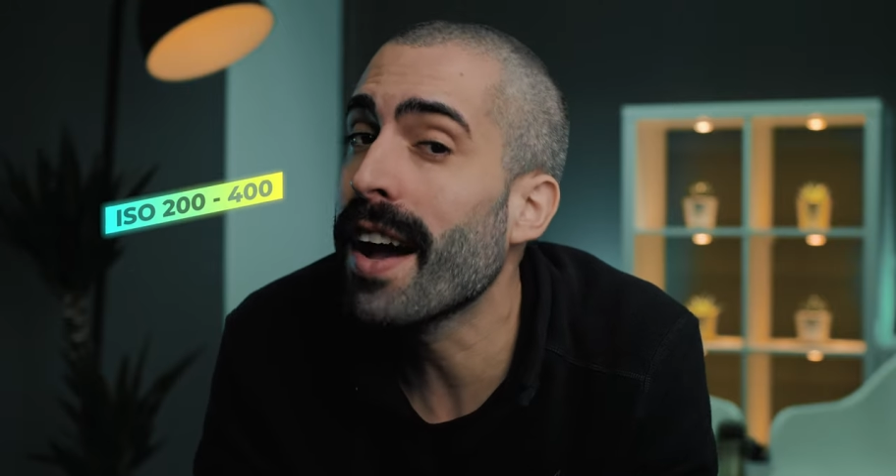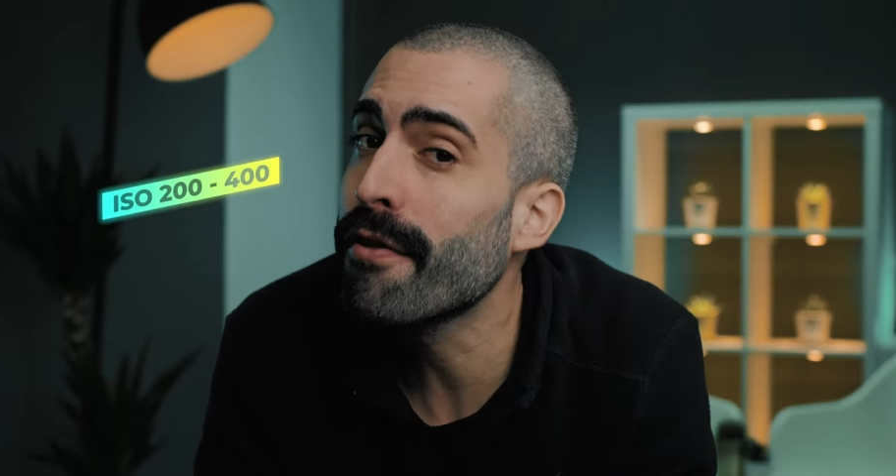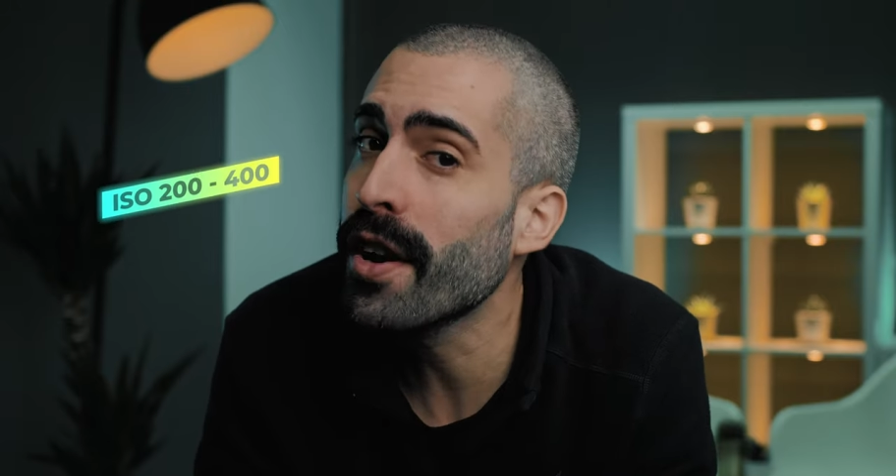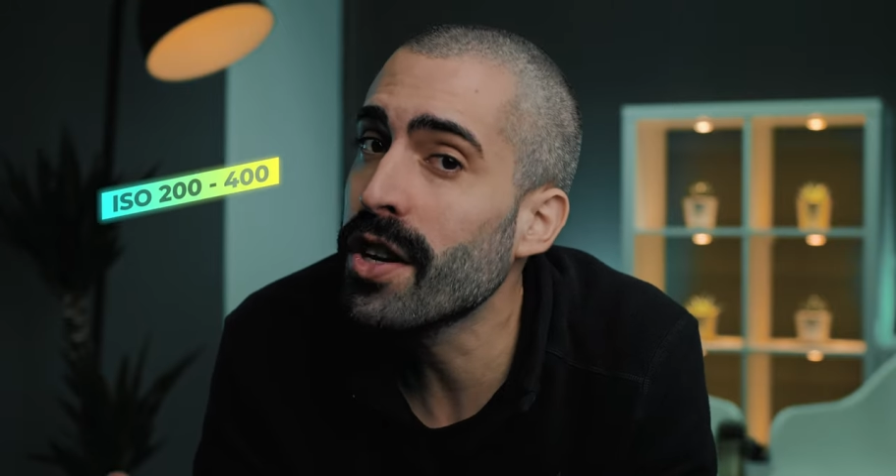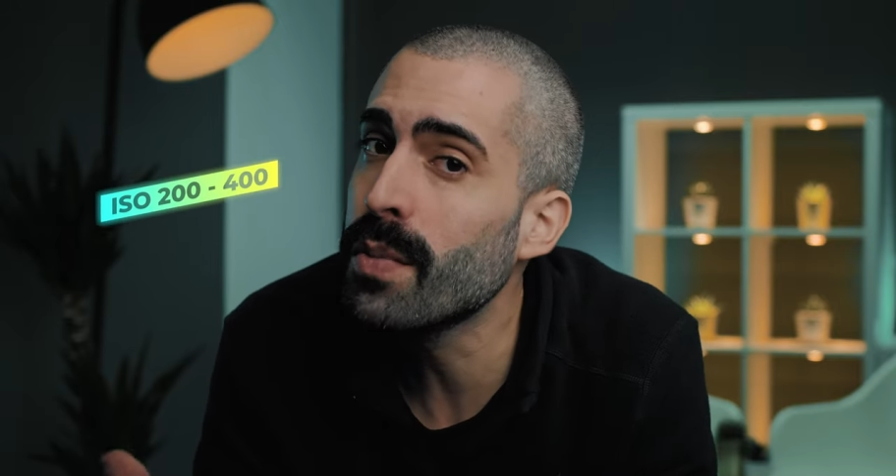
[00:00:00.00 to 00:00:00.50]
I
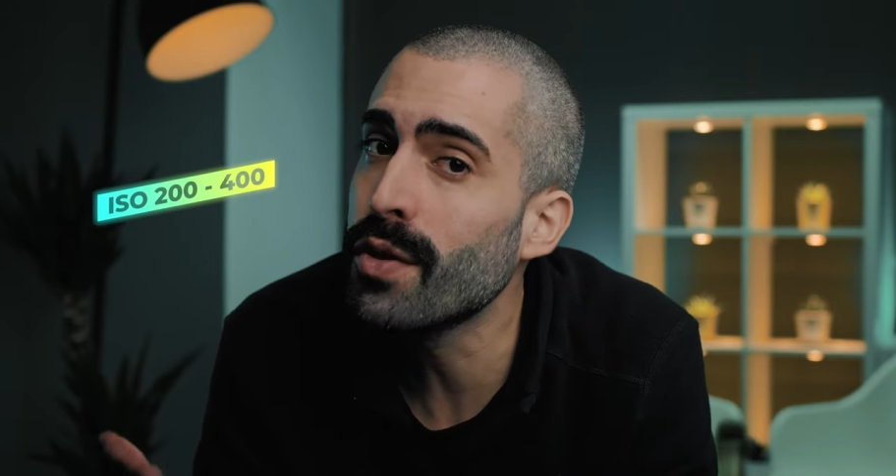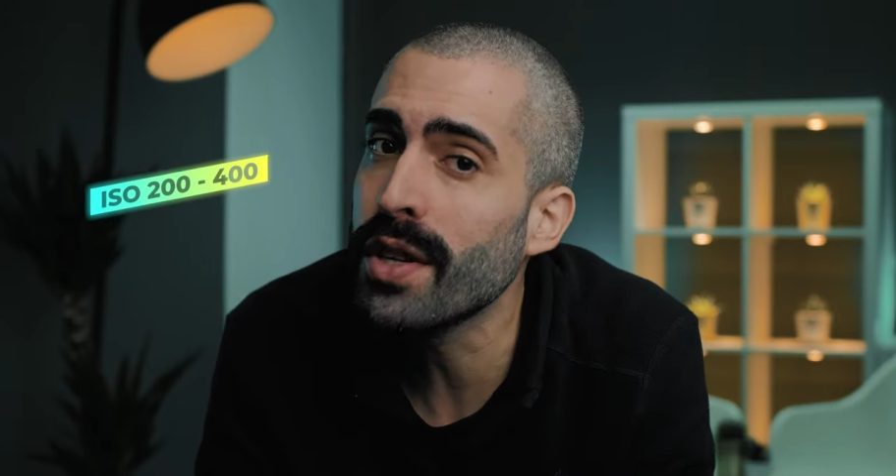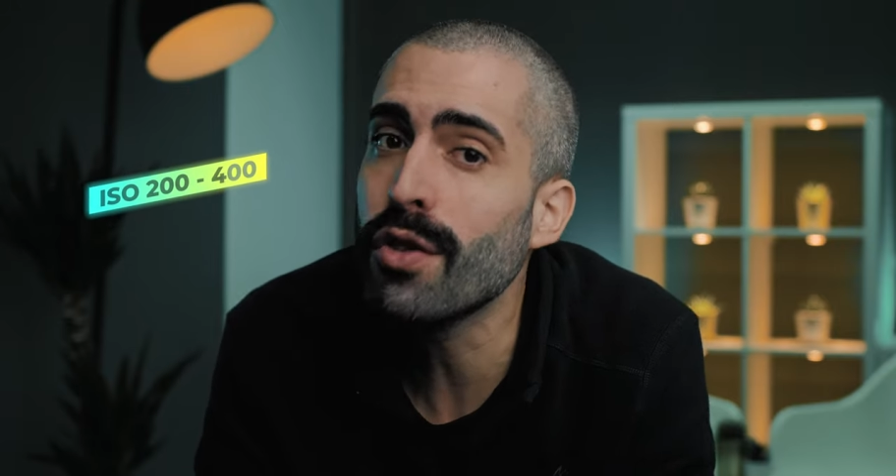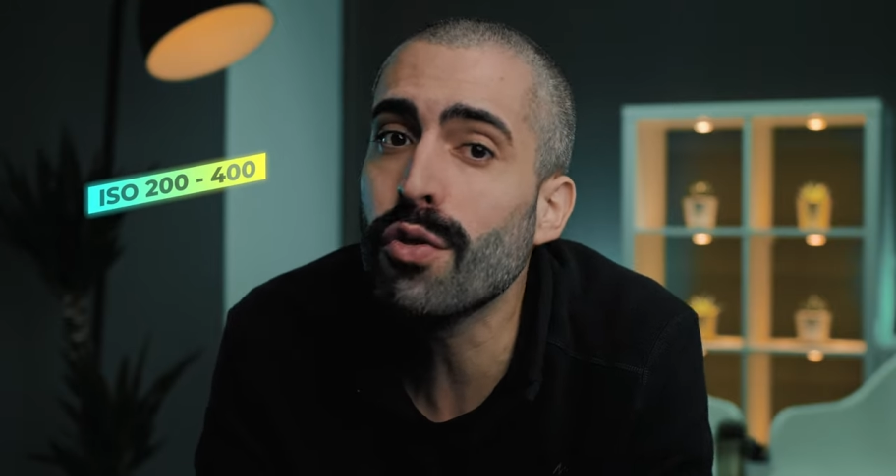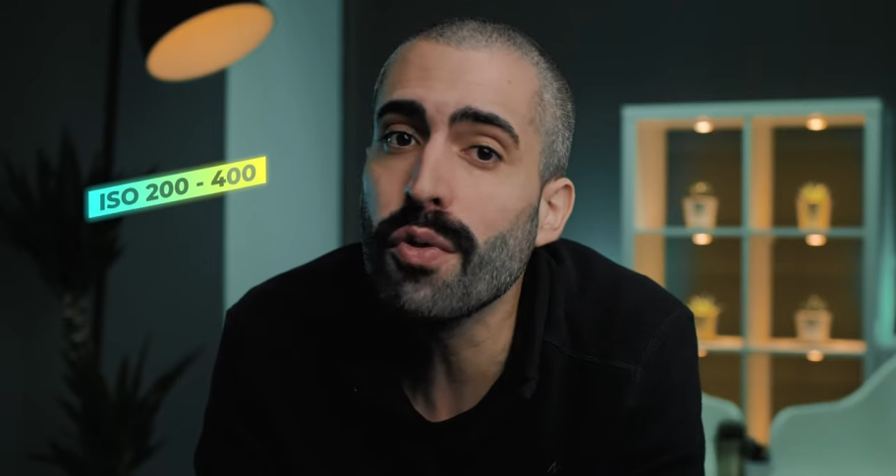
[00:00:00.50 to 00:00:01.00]
varied
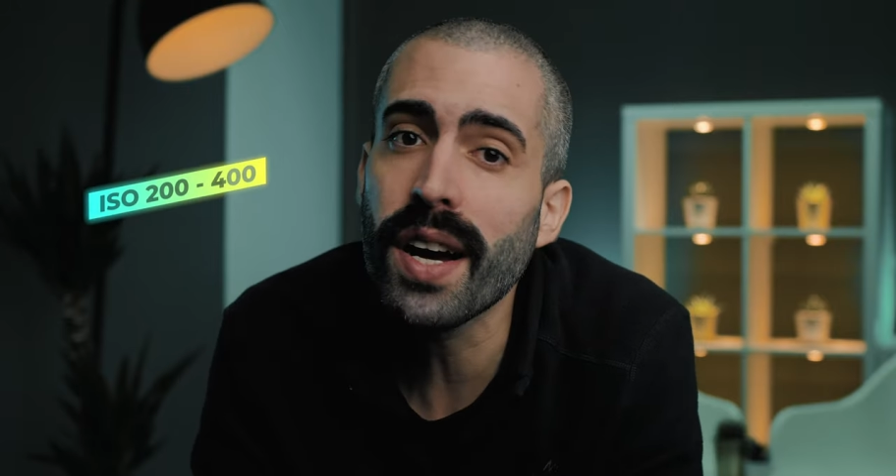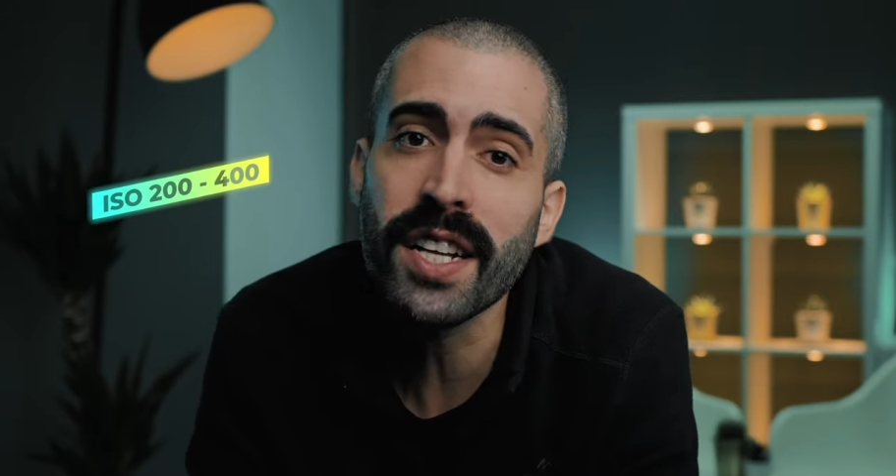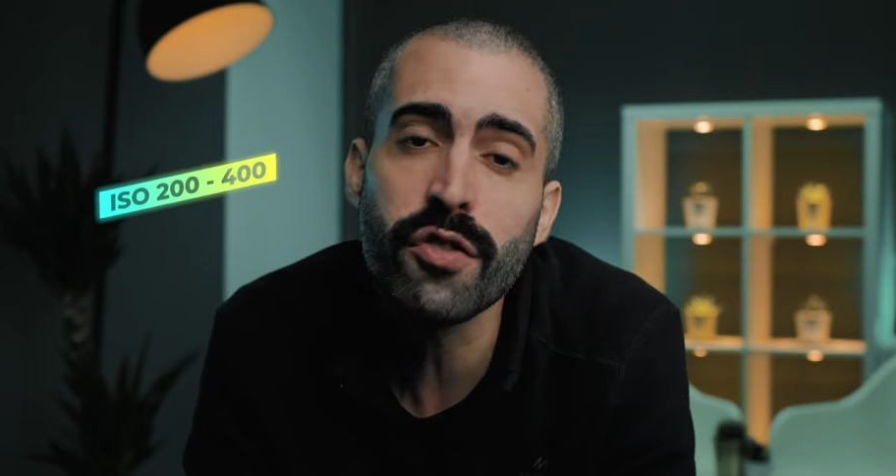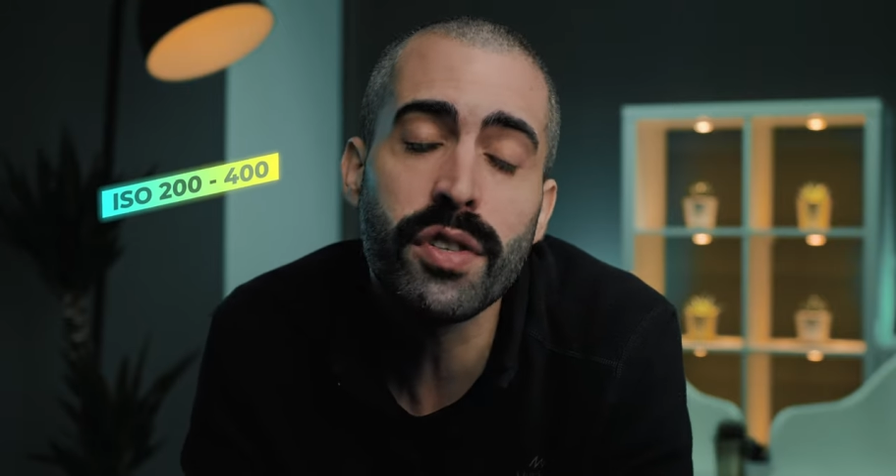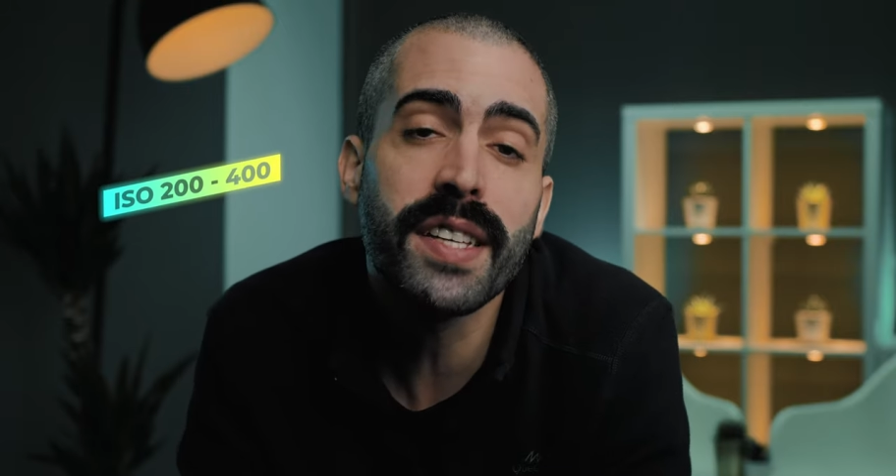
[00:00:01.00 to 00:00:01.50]
between
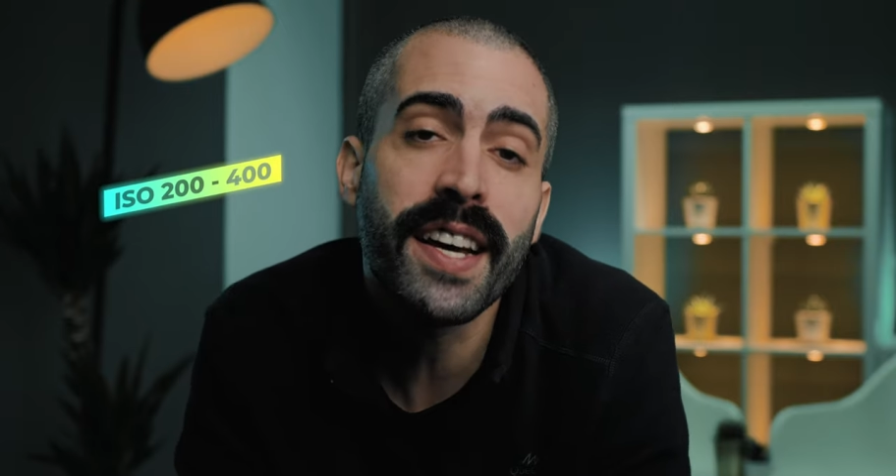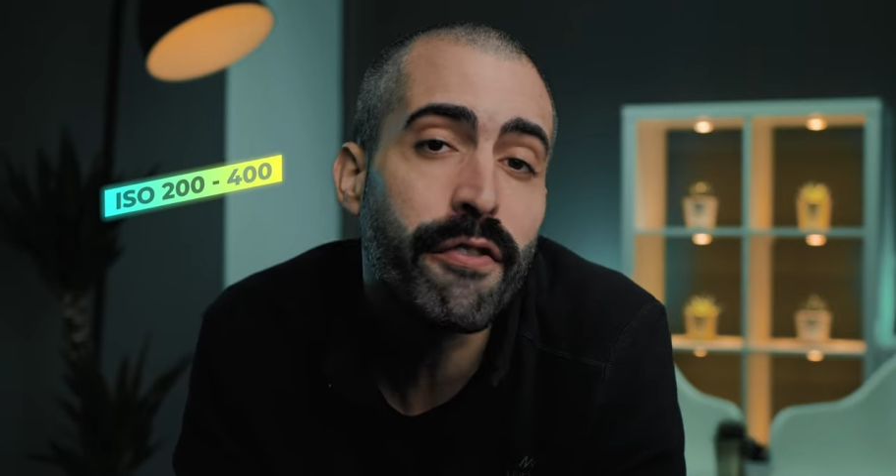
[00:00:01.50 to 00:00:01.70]
200